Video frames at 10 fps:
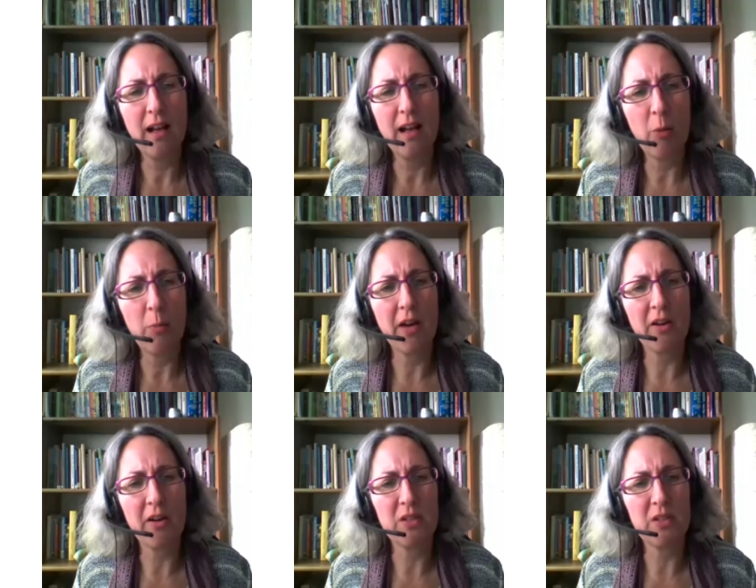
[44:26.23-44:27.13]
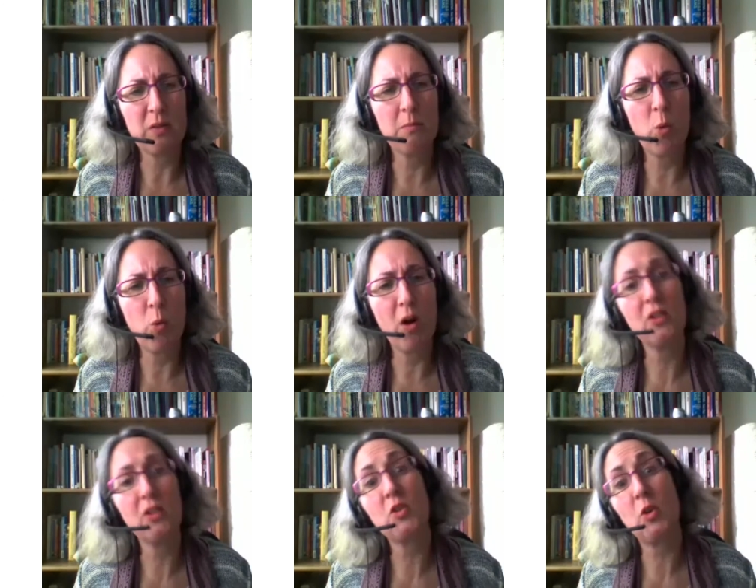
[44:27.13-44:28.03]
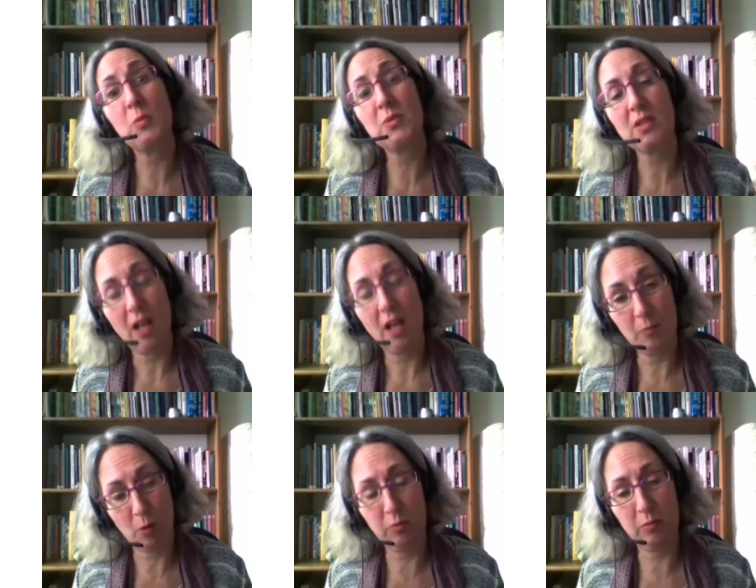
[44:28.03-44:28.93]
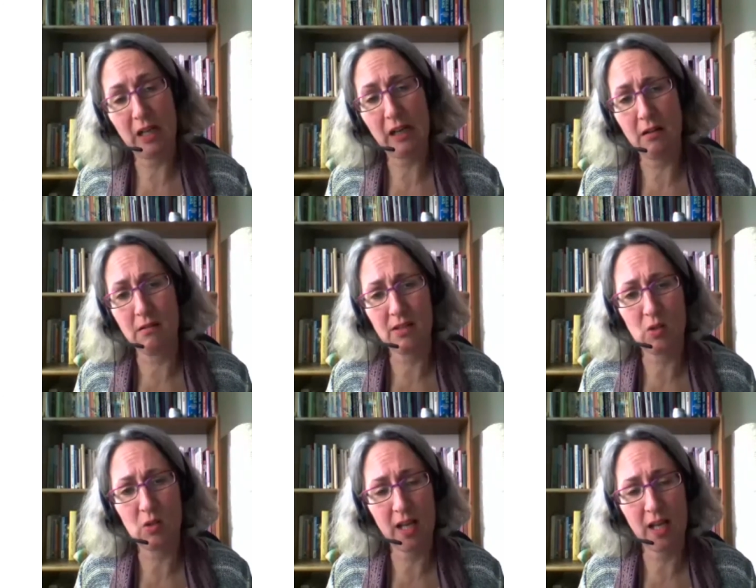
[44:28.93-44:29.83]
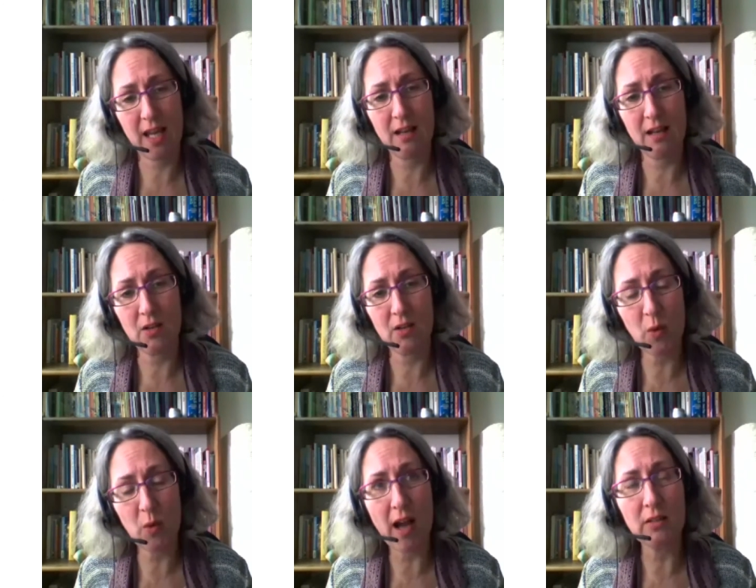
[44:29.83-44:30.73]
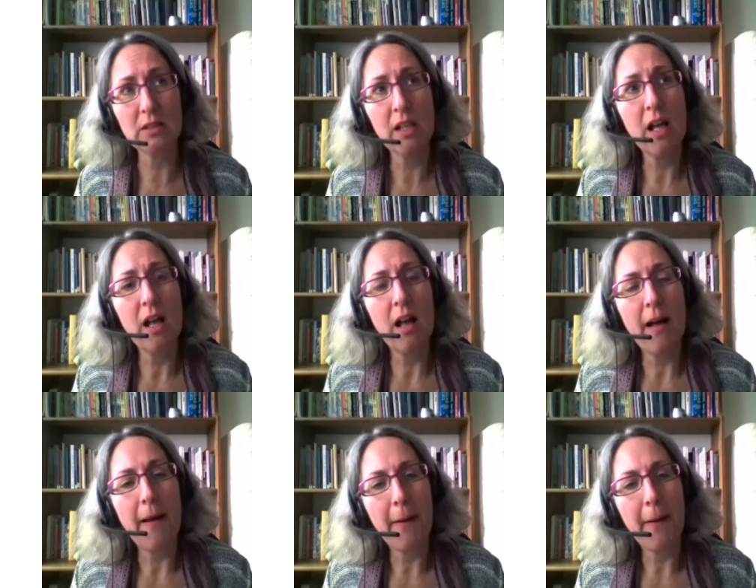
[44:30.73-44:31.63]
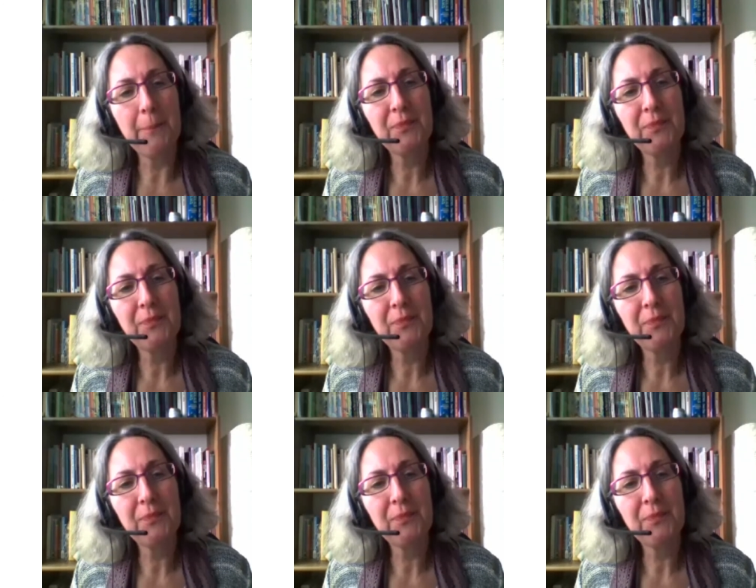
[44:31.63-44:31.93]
And I'll be doing more workshops and probably classes on here as well. The